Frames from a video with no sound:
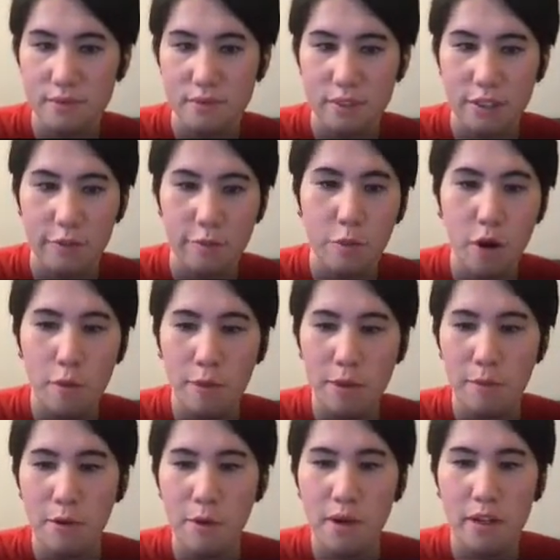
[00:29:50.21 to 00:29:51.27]
If more
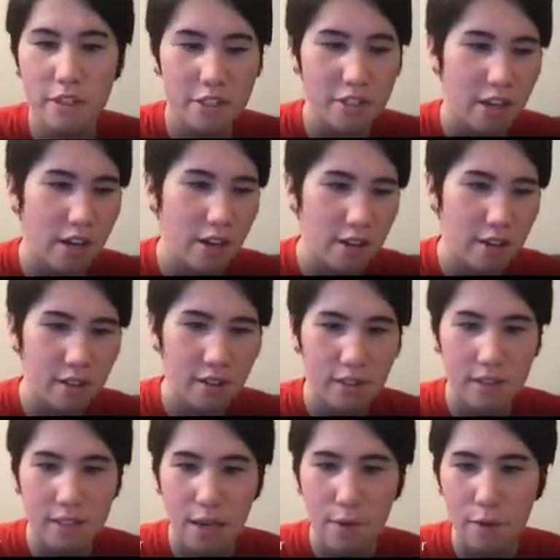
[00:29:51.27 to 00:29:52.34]
people want to share,
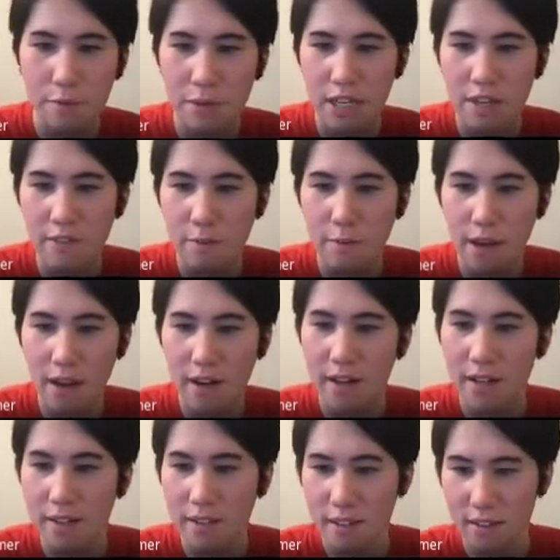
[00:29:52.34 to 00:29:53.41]
that would be even
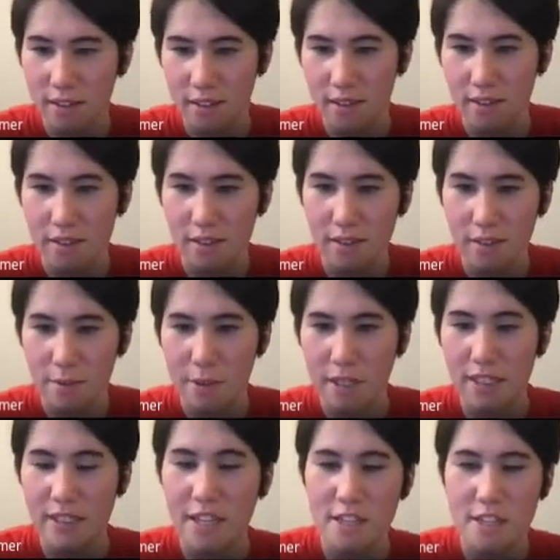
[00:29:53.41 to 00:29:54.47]
better. But
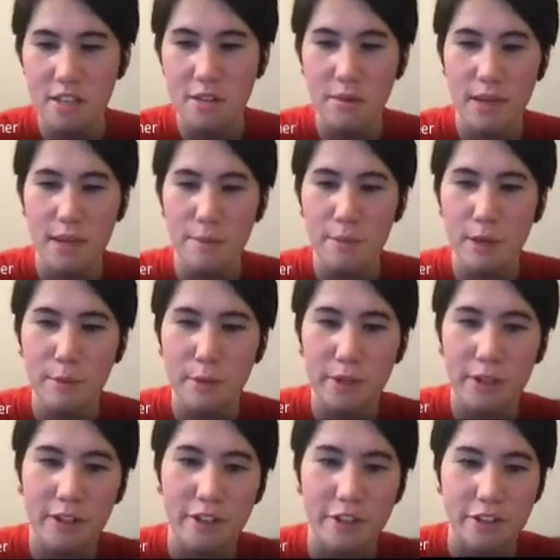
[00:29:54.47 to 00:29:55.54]
at least 3 people
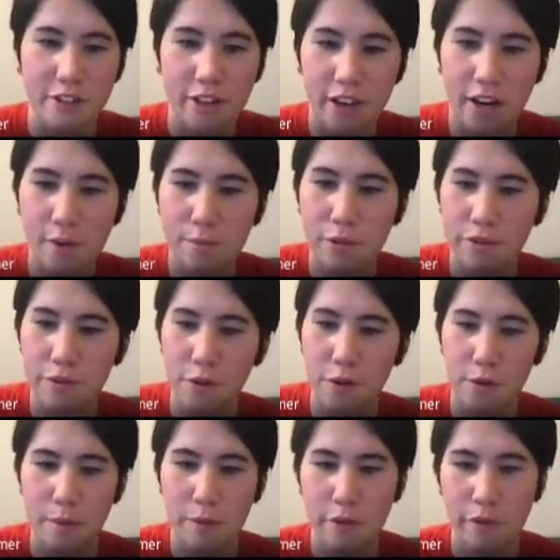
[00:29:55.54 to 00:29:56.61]
are going to share before
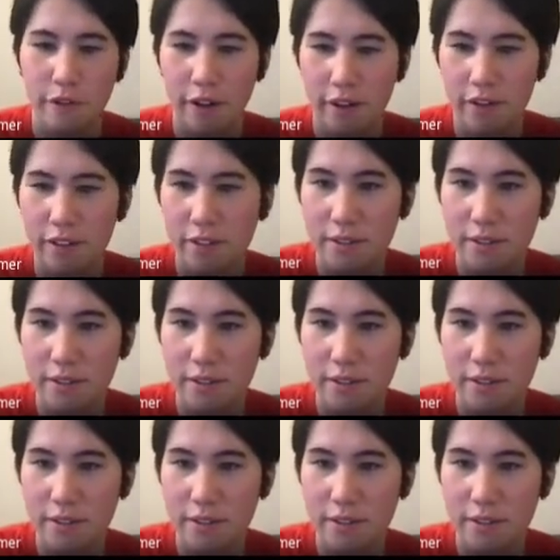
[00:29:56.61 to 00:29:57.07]
we move on.